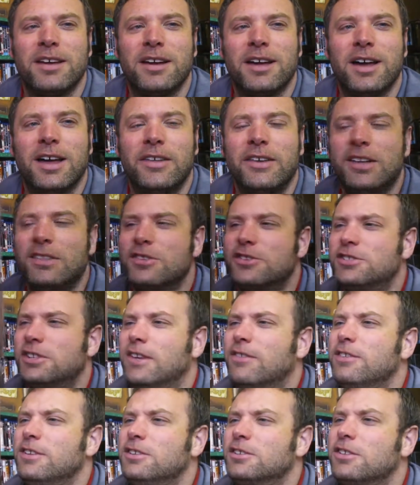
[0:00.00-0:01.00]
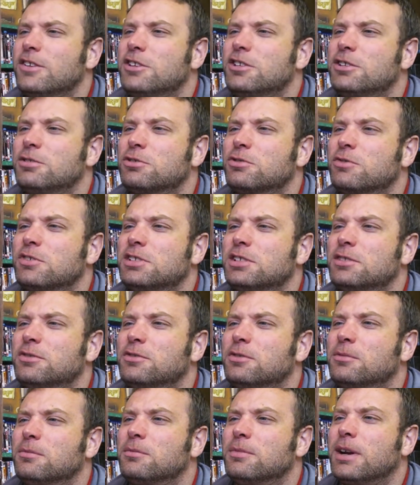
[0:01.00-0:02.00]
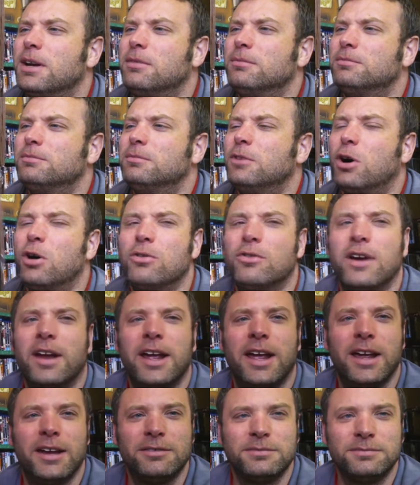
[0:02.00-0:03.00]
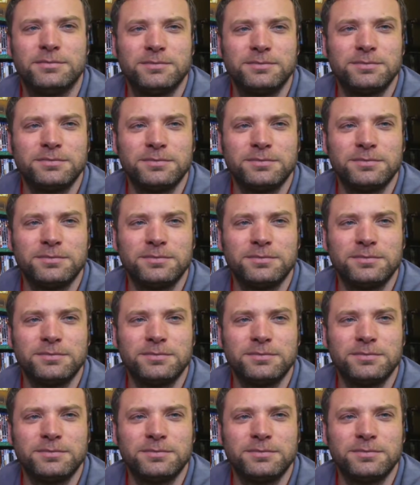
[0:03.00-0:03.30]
I think in the 70s. I think she was originally from Iran,